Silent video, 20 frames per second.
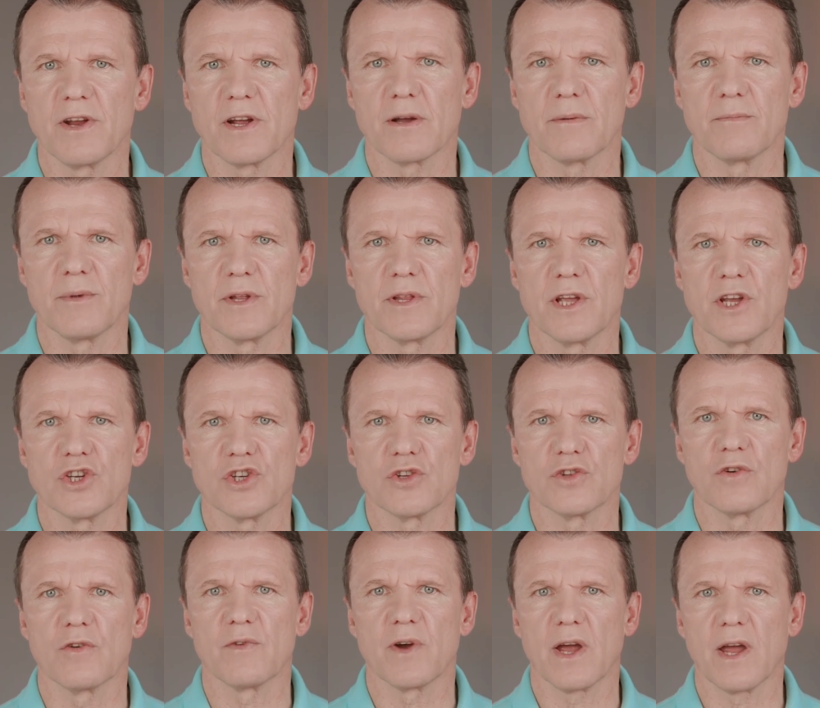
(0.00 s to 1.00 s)
combination
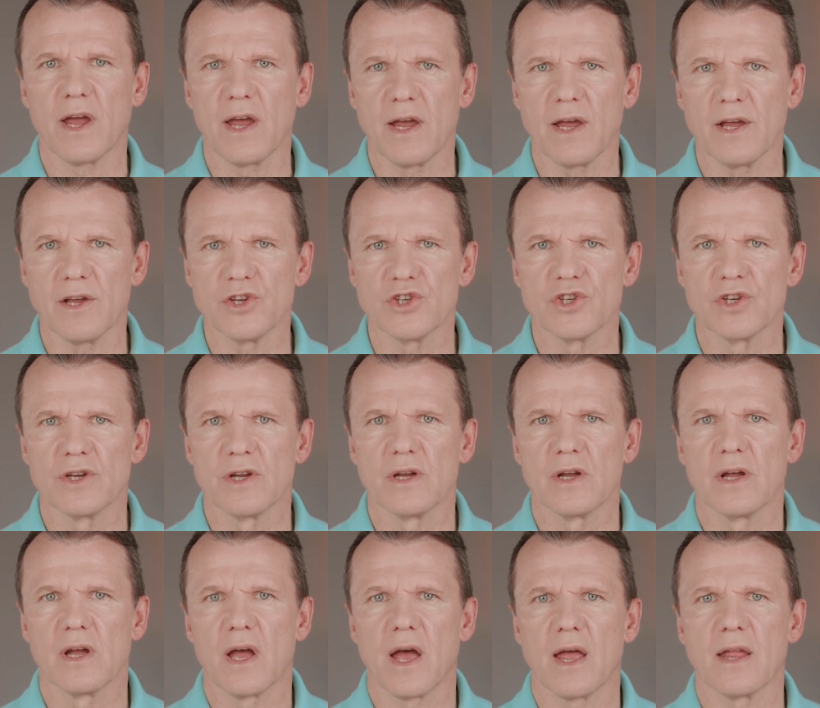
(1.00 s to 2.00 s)
of age
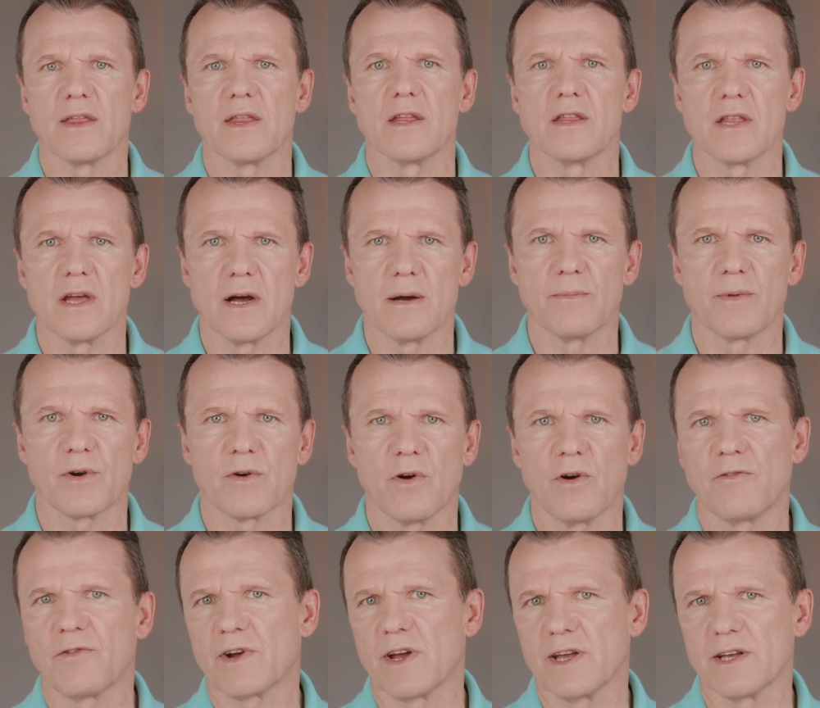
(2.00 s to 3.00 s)
and the number
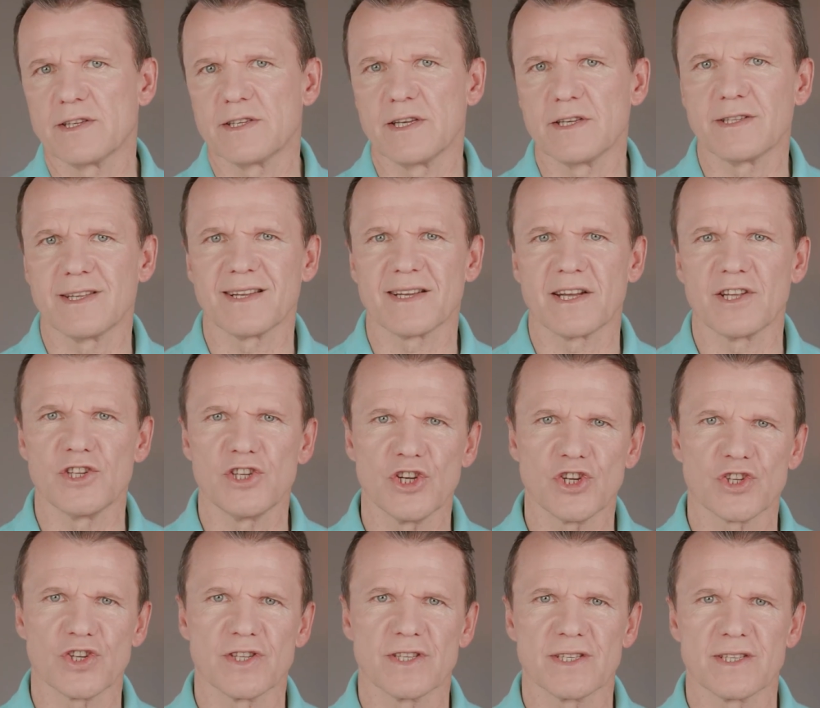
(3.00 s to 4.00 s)
of coexisting
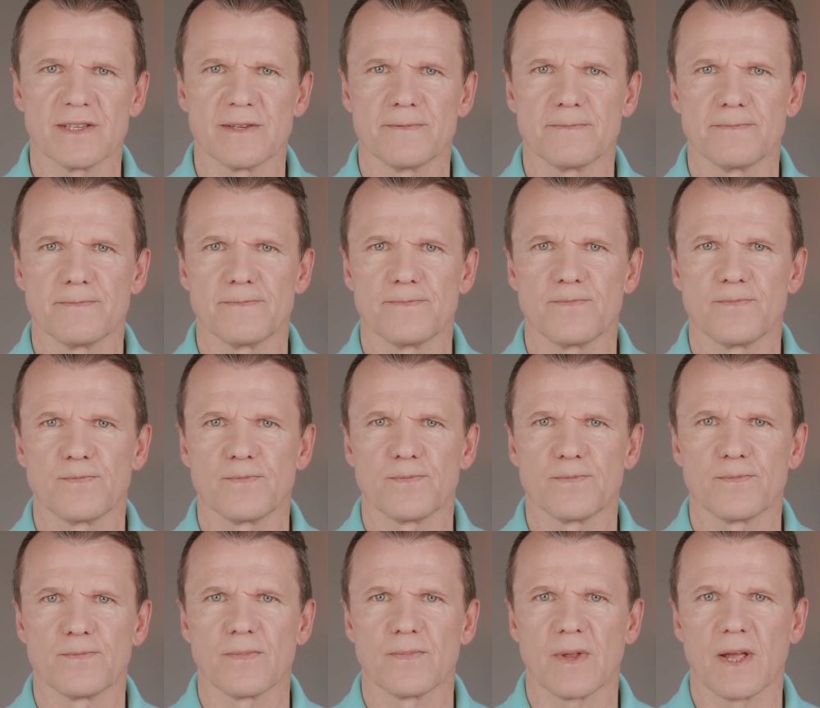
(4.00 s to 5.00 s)
conditions.
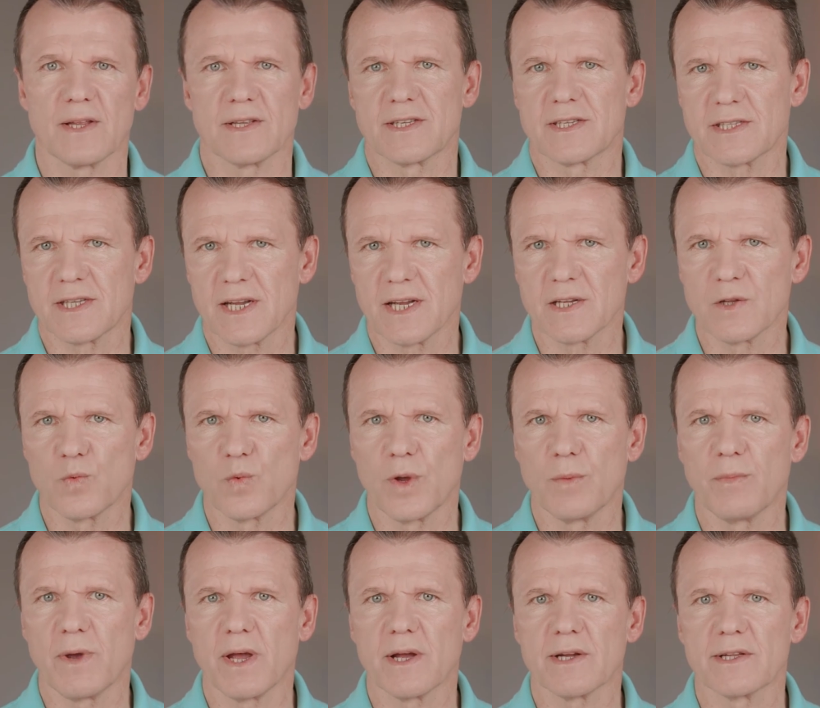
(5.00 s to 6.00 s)
Instead, we
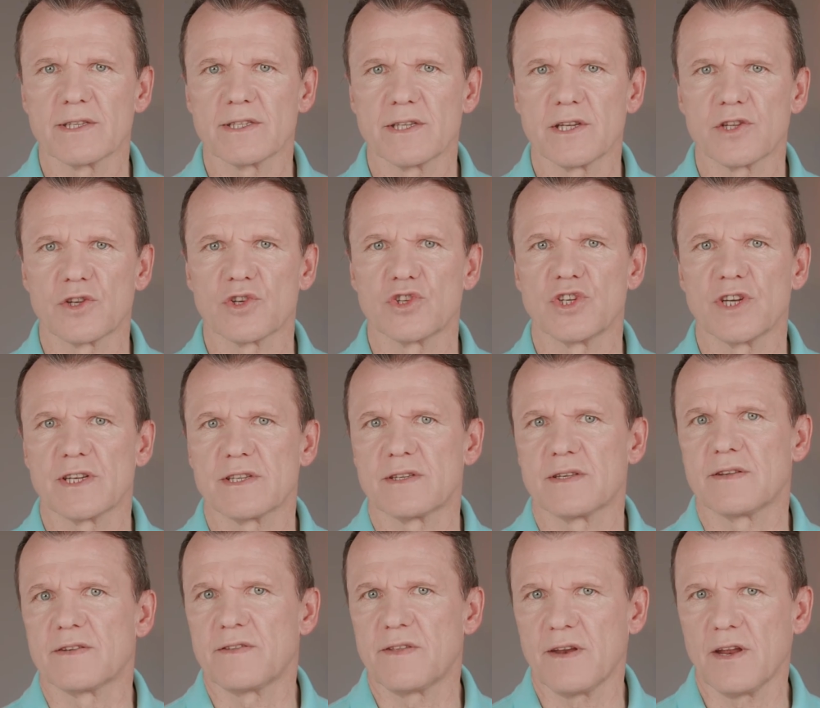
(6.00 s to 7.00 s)
may consider just
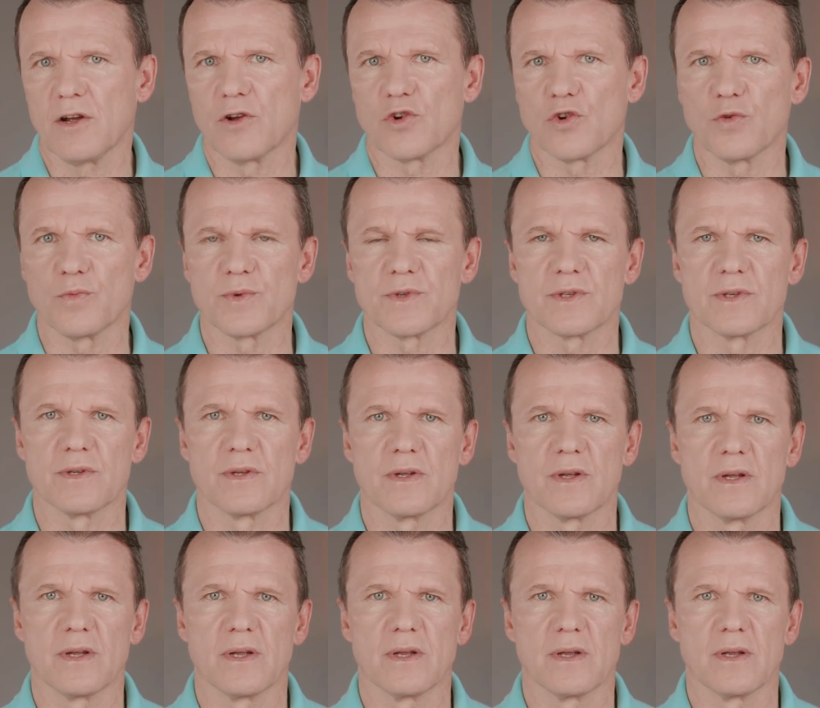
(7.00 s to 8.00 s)
three groups:
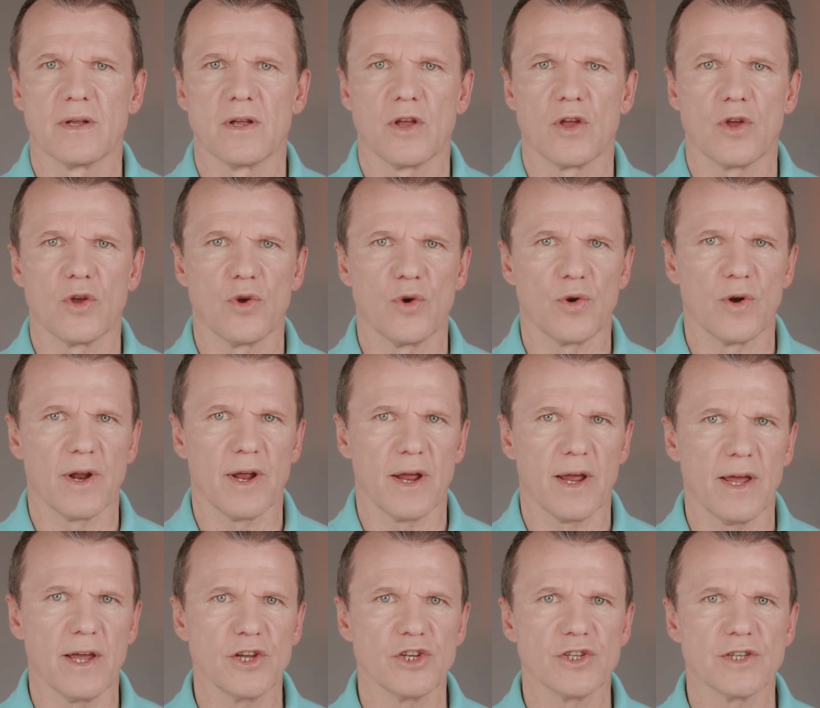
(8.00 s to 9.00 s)
early
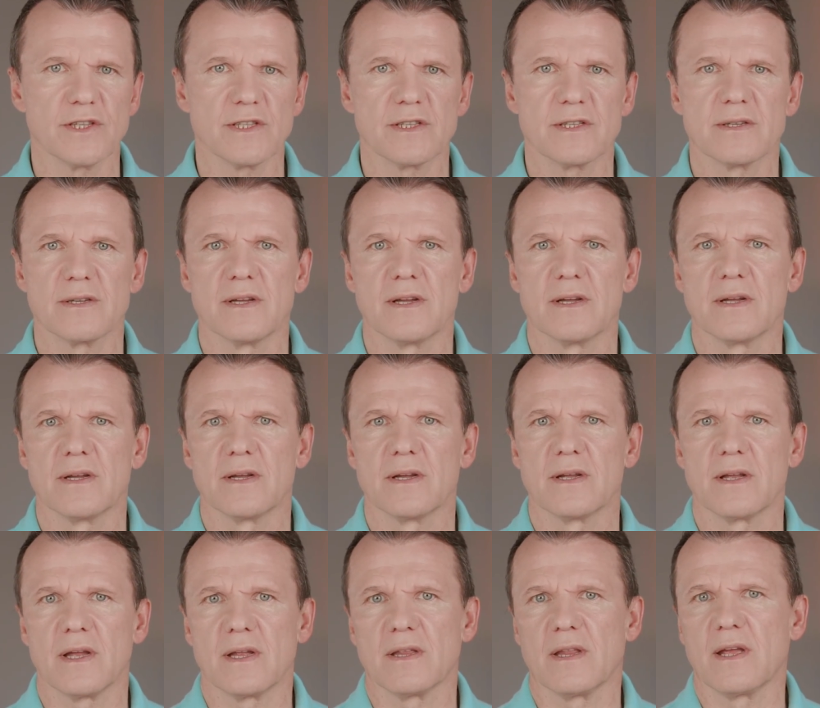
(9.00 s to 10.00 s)
ages,
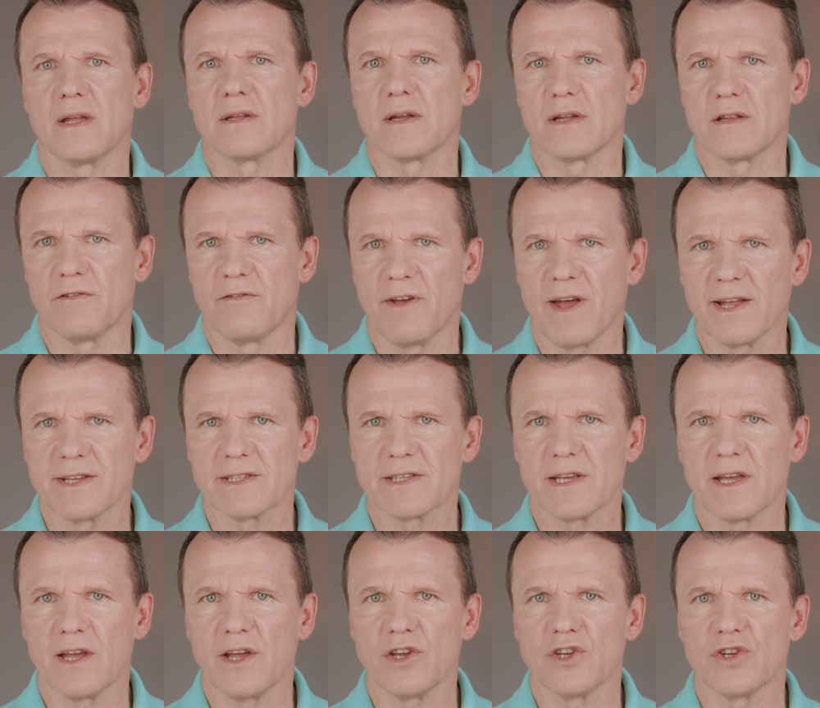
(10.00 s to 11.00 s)
and then advanced
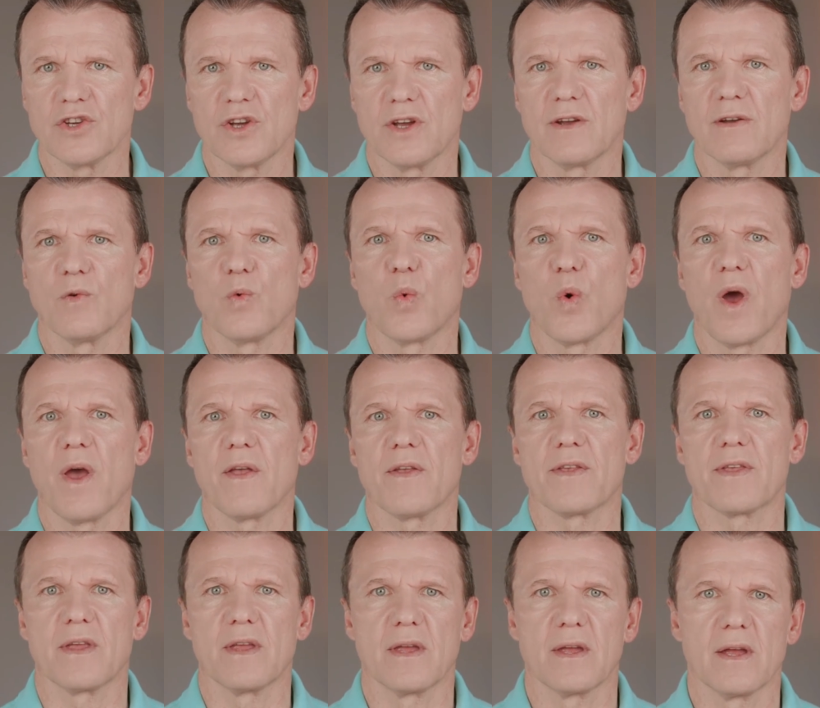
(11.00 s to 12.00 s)
age with
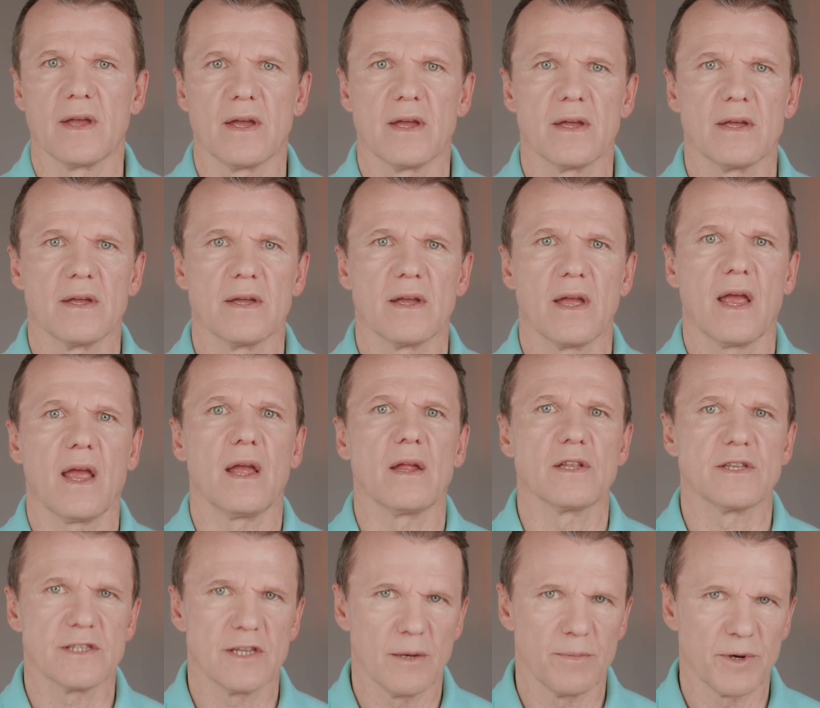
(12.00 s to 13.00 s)
and
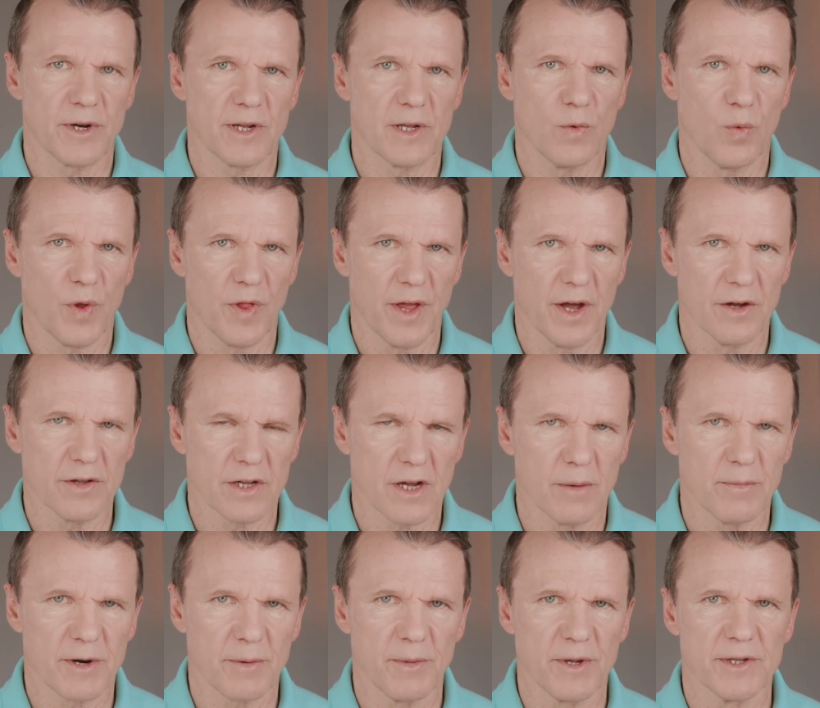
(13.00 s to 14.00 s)
separately without
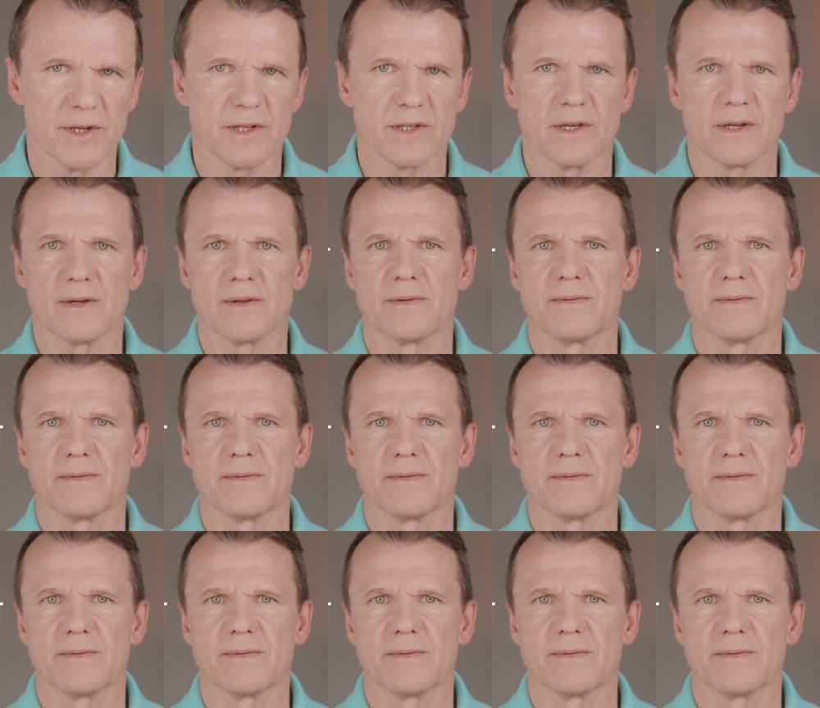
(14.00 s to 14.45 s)
comorbidity.